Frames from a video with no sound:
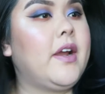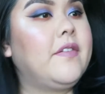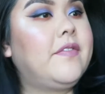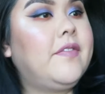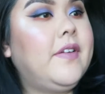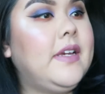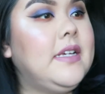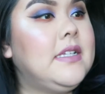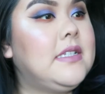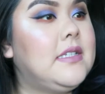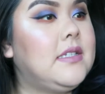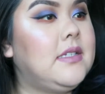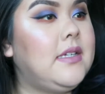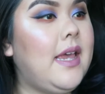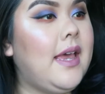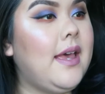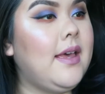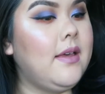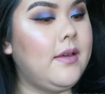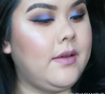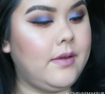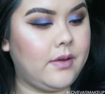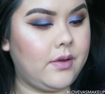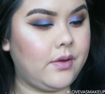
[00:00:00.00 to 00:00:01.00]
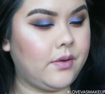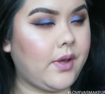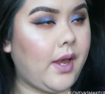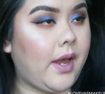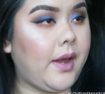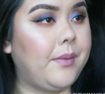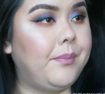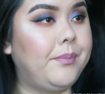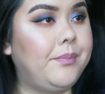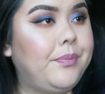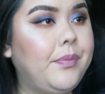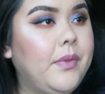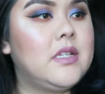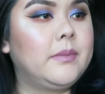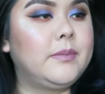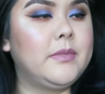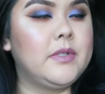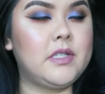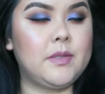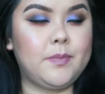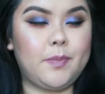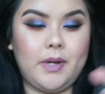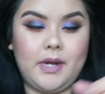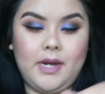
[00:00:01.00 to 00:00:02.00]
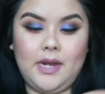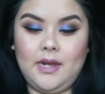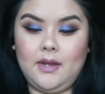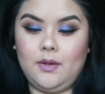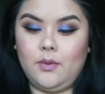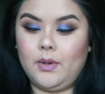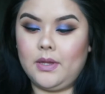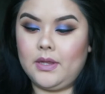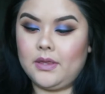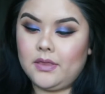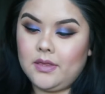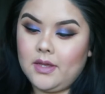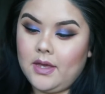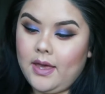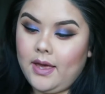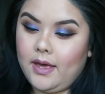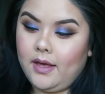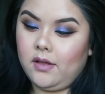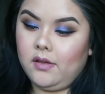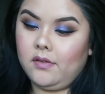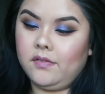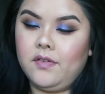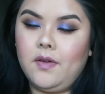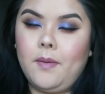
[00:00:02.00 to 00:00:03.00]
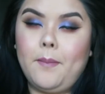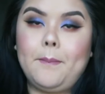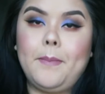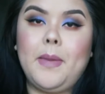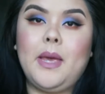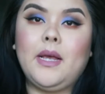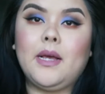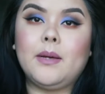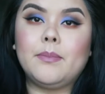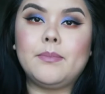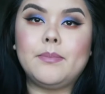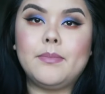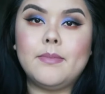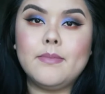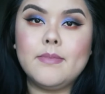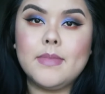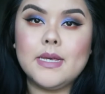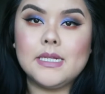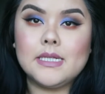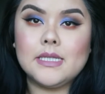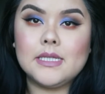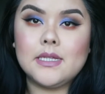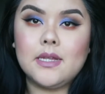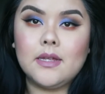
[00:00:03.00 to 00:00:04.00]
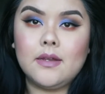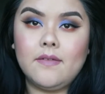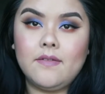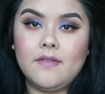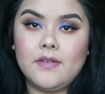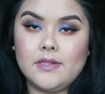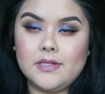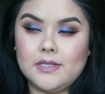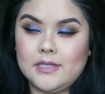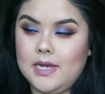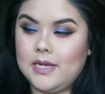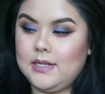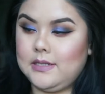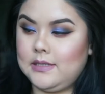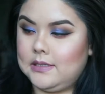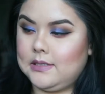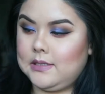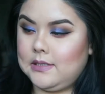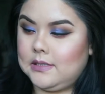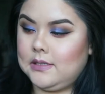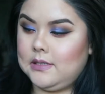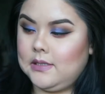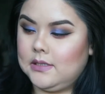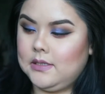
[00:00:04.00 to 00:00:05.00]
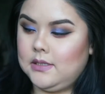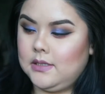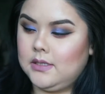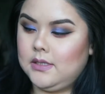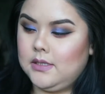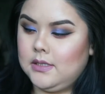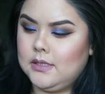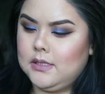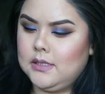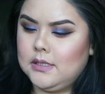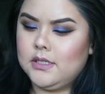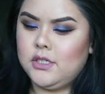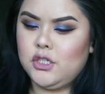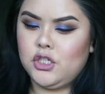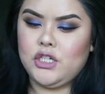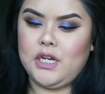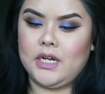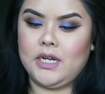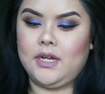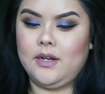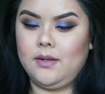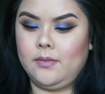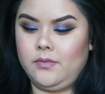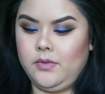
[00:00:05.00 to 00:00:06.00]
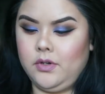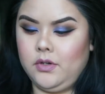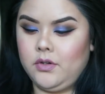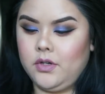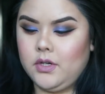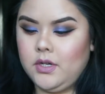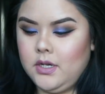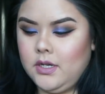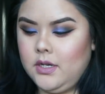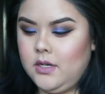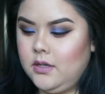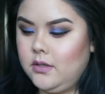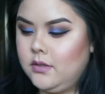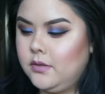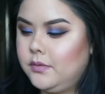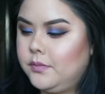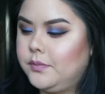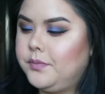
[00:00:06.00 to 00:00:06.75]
your face? Yeah? Okay. So I'm gonna spray with the e.l.f. Makeup Mist and Sets. Shake it up real good.